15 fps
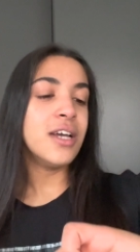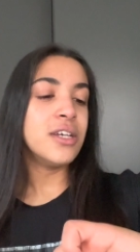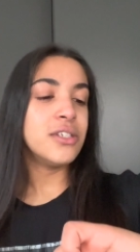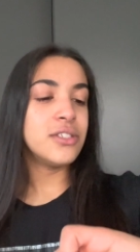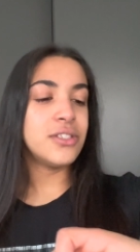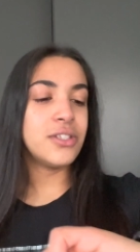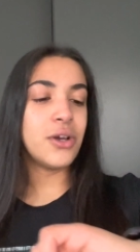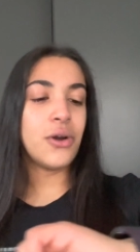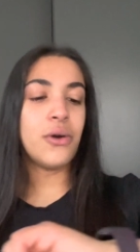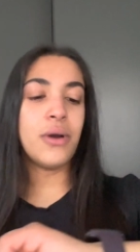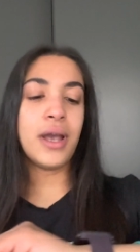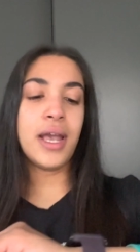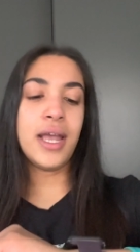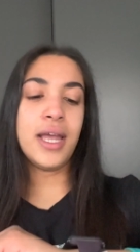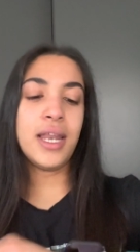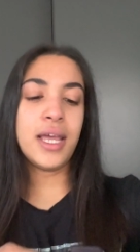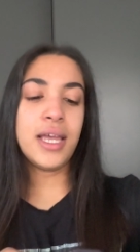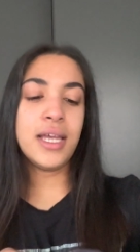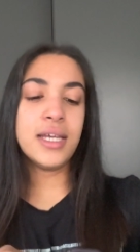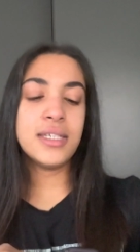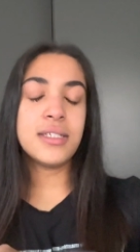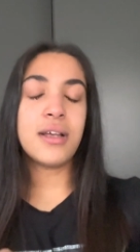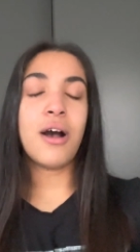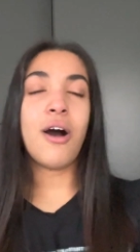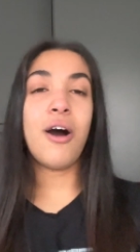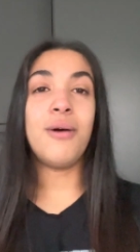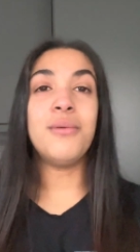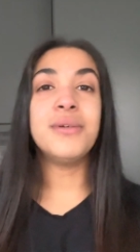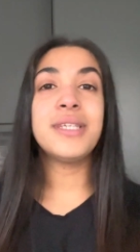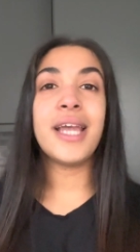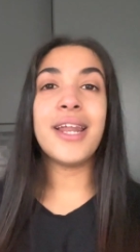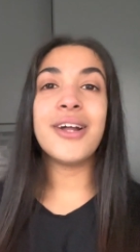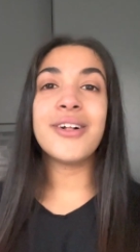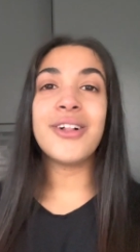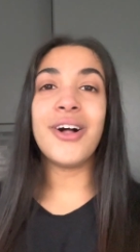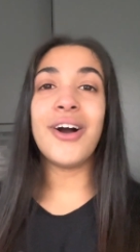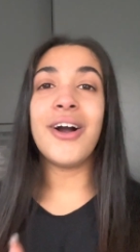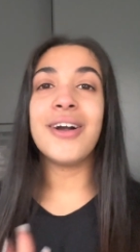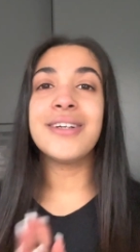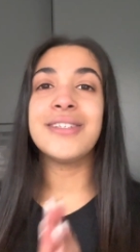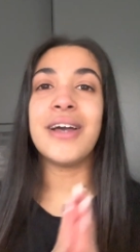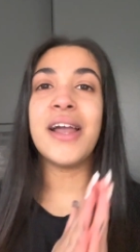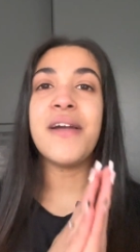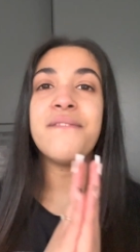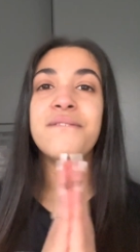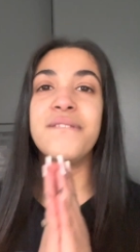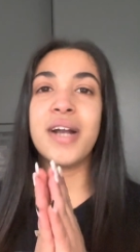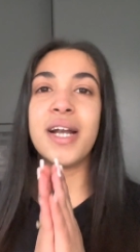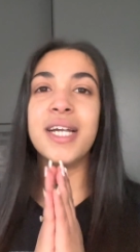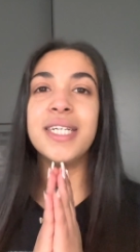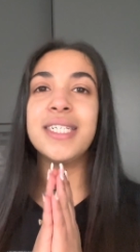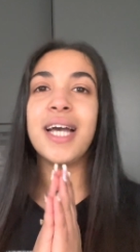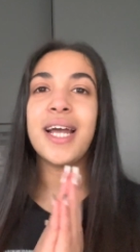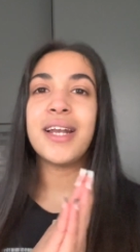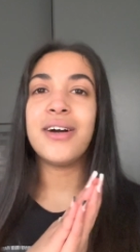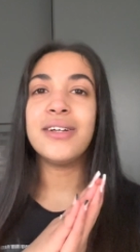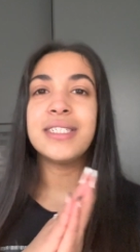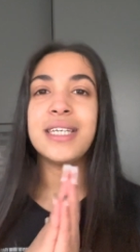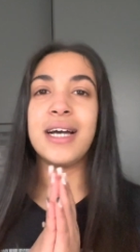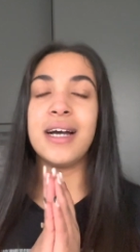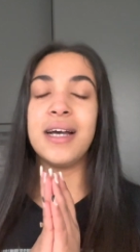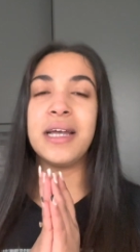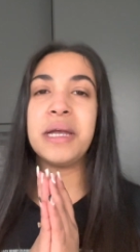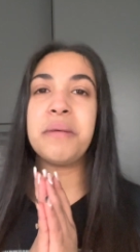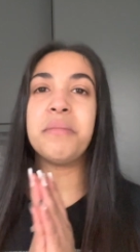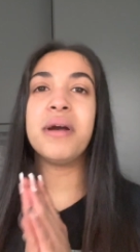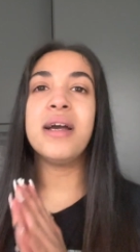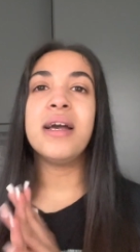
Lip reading: So it is almost 8 o'clock, so I am very tight on time.